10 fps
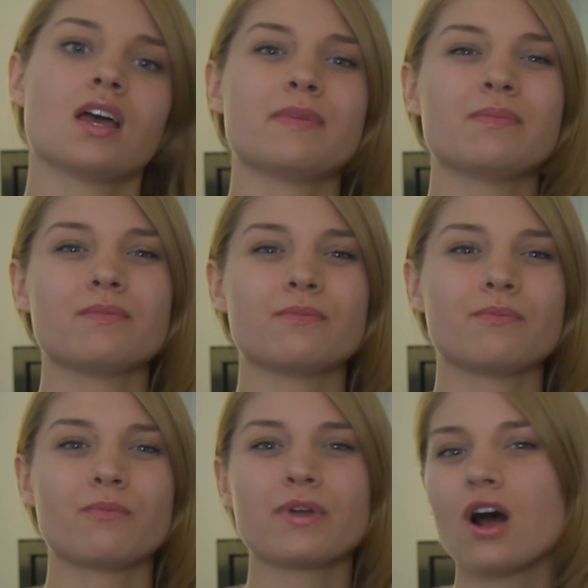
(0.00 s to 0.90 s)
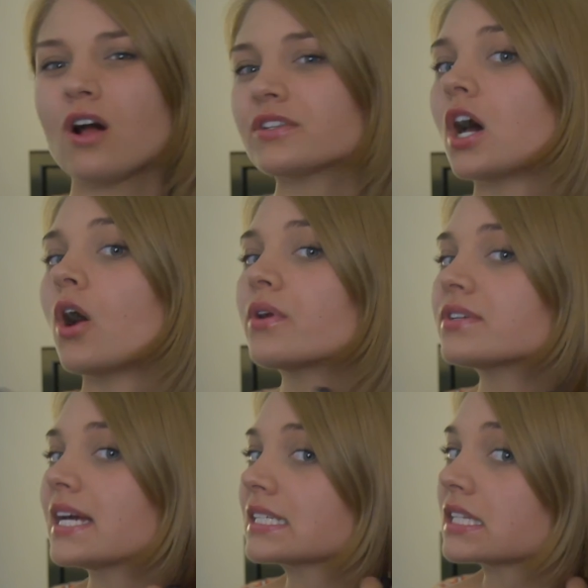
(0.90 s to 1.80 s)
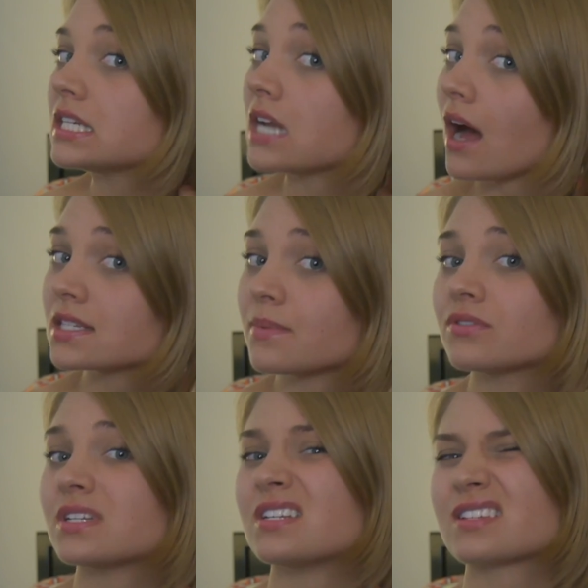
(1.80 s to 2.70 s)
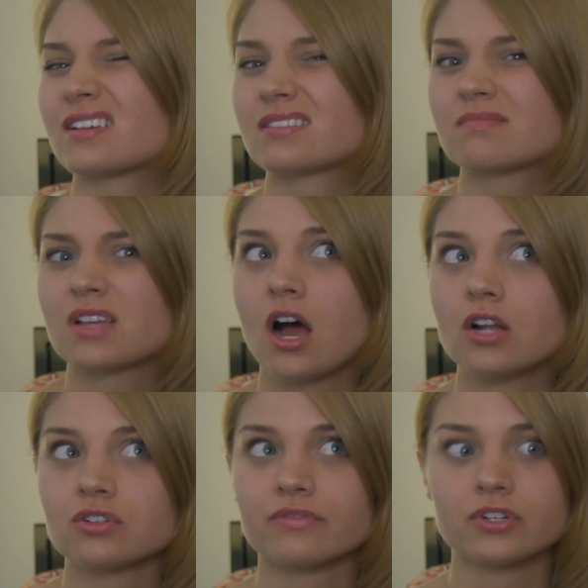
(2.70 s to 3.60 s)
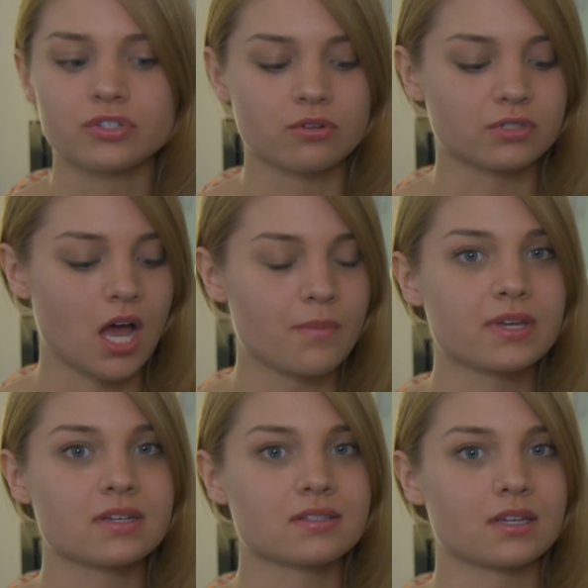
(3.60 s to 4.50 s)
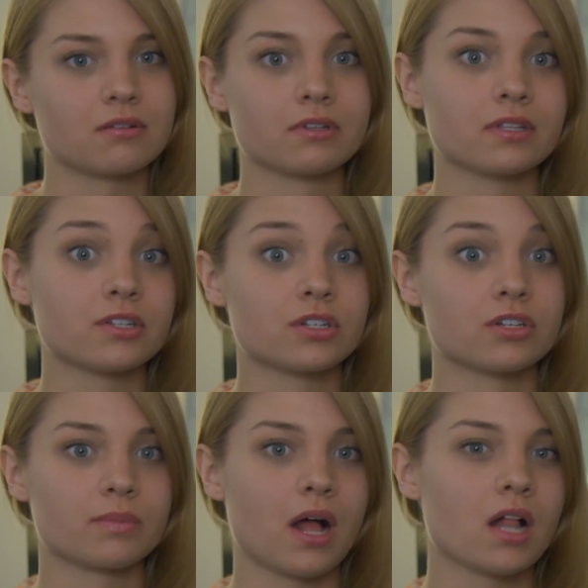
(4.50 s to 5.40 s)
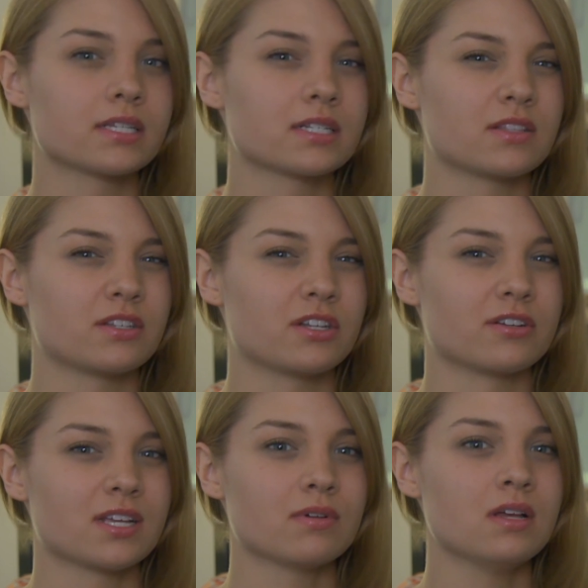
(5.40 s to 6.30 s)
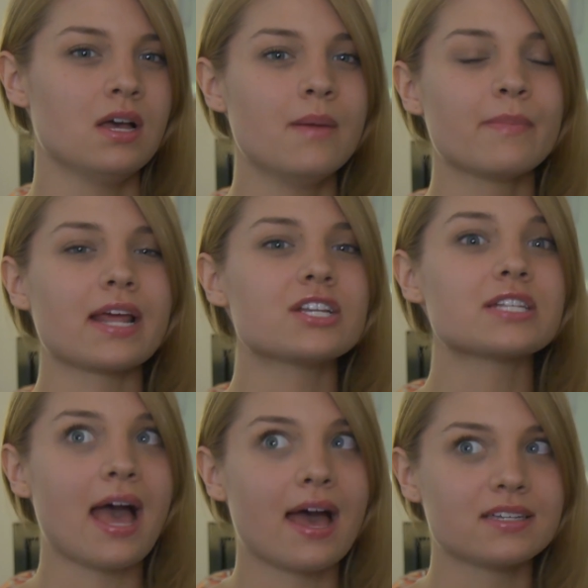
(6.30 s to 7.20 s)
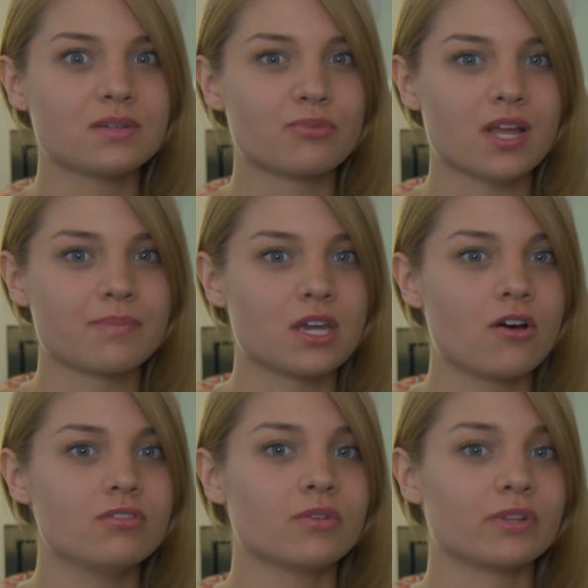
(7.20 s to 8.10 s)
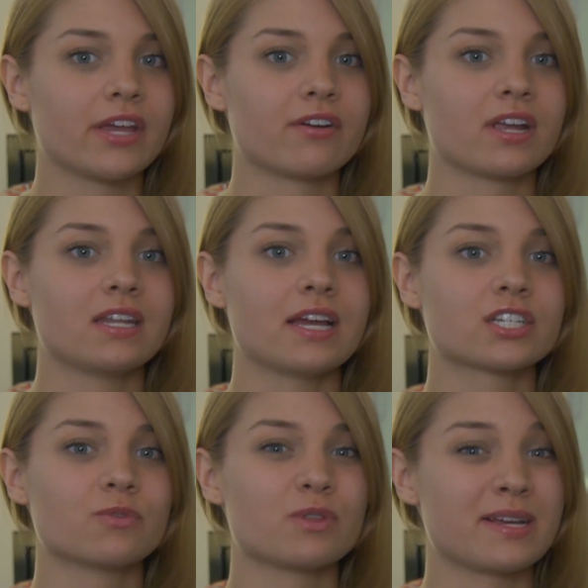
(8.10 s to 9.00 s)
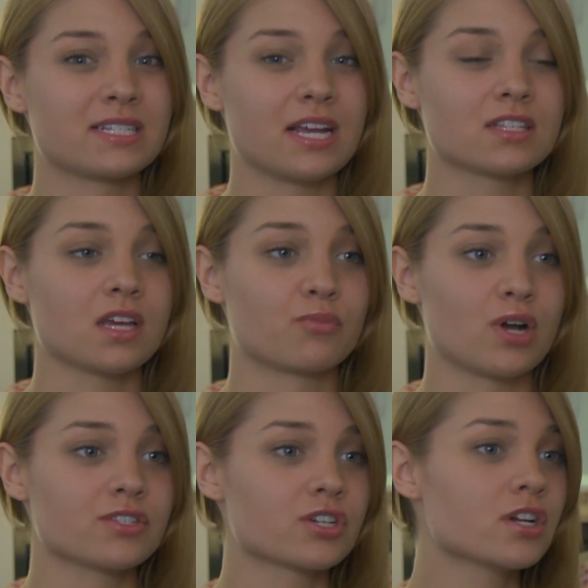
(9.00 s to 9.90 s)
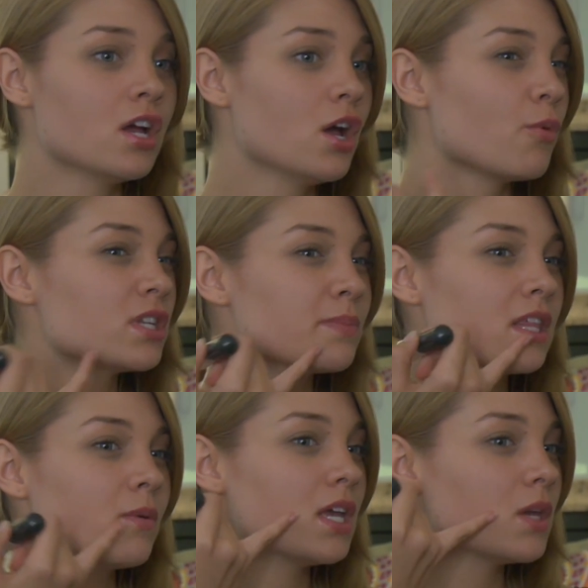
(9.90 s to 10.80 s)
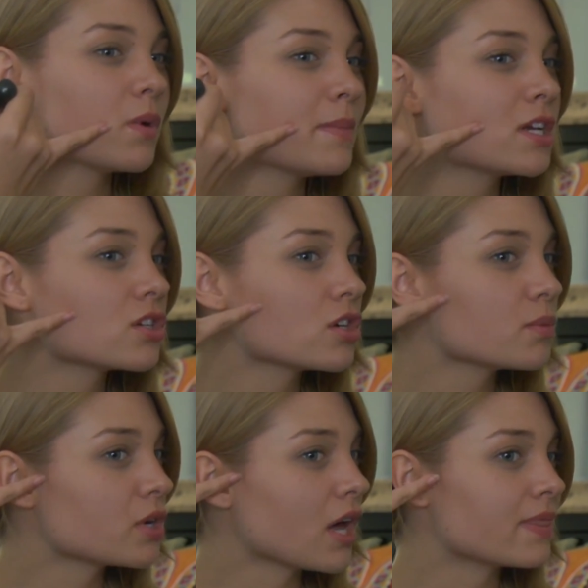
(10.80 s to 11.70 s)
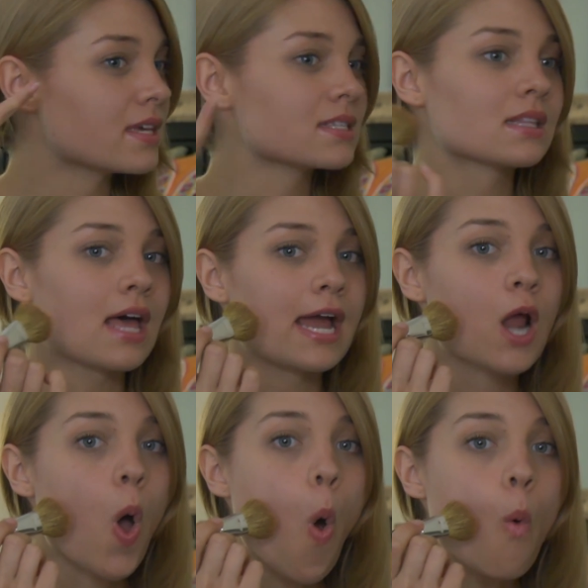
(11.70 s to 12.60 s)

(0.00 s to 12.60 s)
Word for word: I mean, we all know you're technically not supposed to discuss controversial topics like religion or politics at the dinner table, but I just had to bring up the ozone layer in connection with my stance on bronzer, which, by the way, you want to make sure to put on this line.